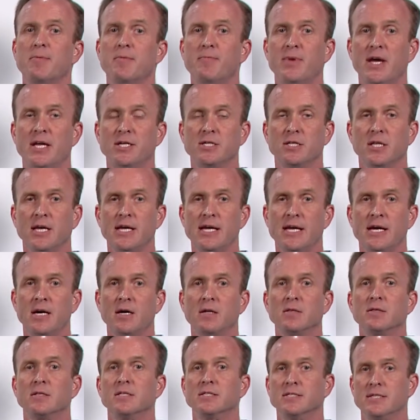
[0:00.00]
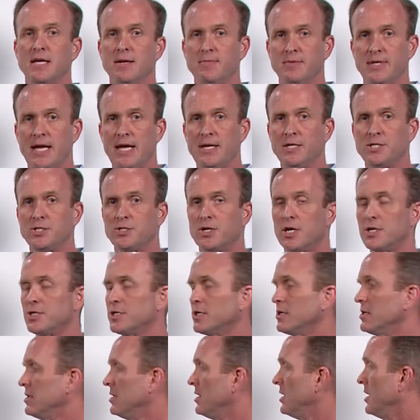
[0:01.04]
type of page layout, the same data
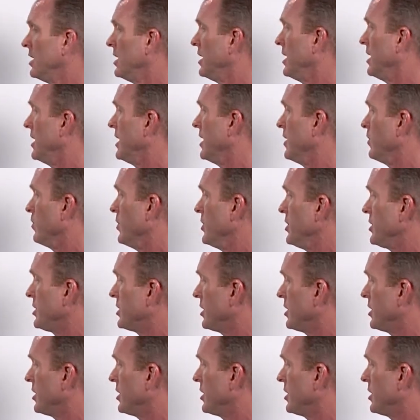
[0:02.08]
structure. When